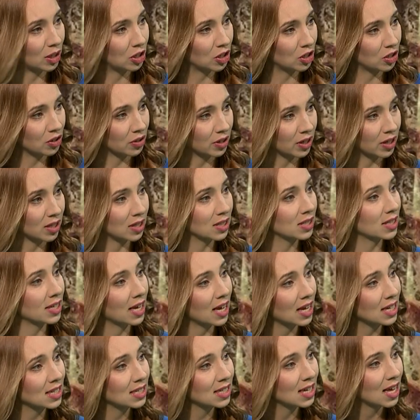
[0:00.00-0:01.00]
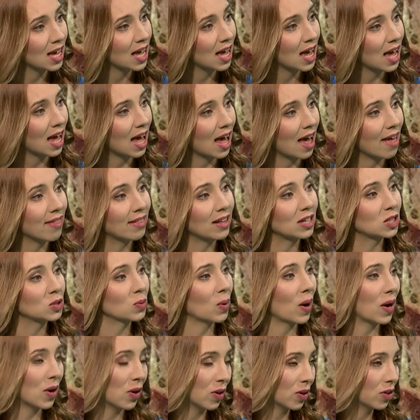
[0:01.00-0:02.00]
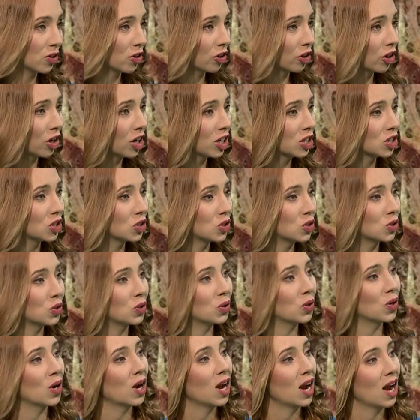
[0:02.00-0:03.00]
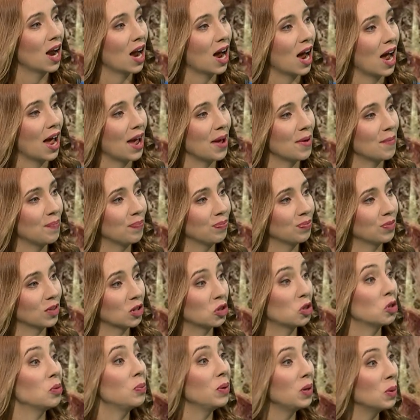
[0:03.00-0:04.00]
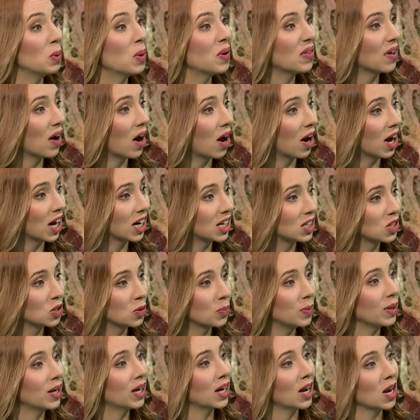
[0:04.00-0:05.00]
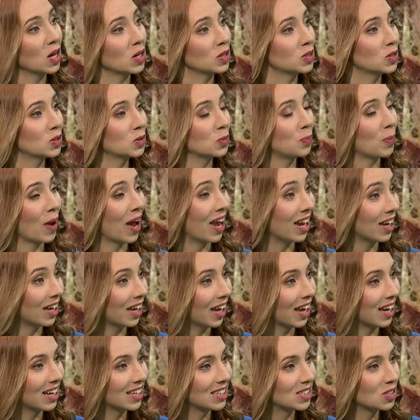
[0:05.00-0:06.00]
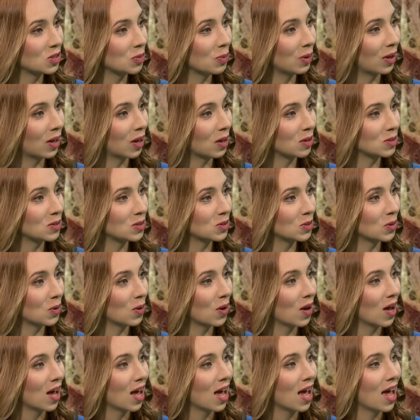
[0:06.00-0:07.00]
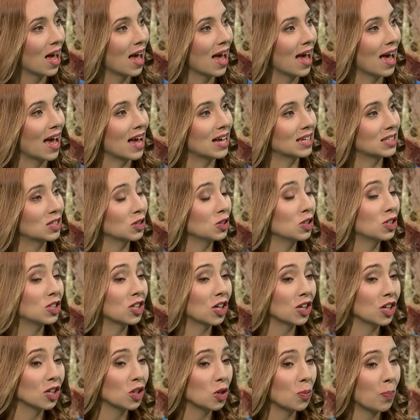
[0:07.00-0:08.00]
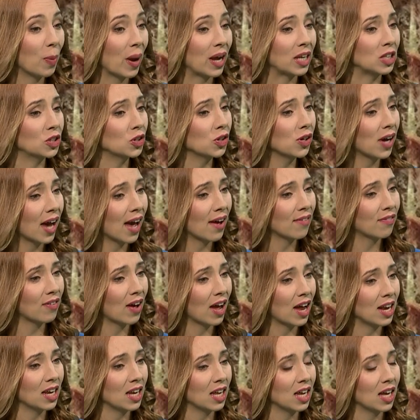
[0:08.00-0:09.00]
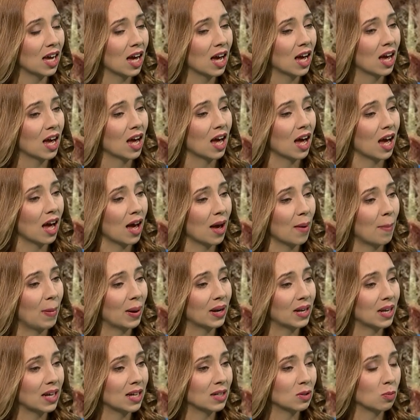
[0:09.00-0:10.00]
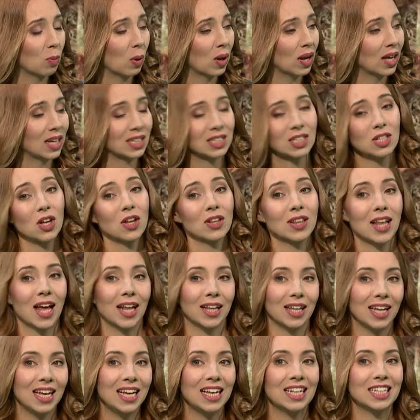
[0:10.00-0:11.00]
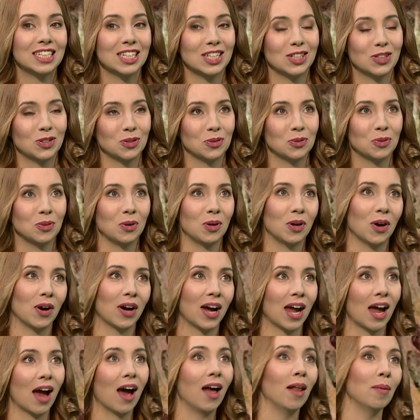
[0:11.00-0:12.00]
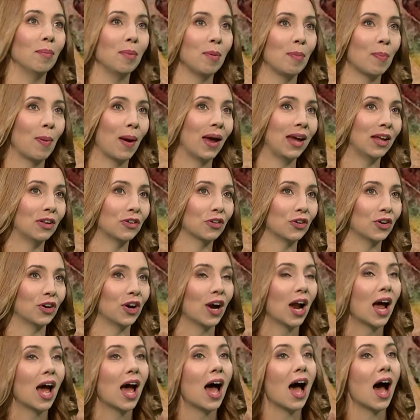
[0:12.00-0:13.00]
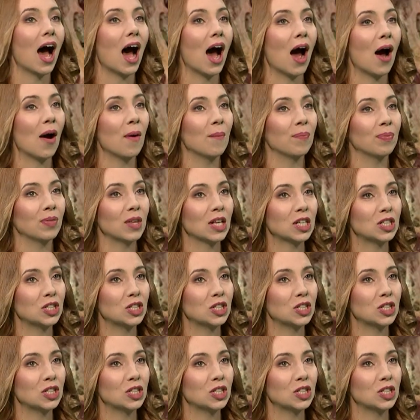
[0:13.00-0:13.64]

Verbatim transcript: materials, yes? Yeah, and that's why you turned to um, to be with art, to be close to paintings, to be close to. Uh, so you started to paint. Do you have any? Uh, but it, well, it's not that easy to. Okay, I'll be painter. Um,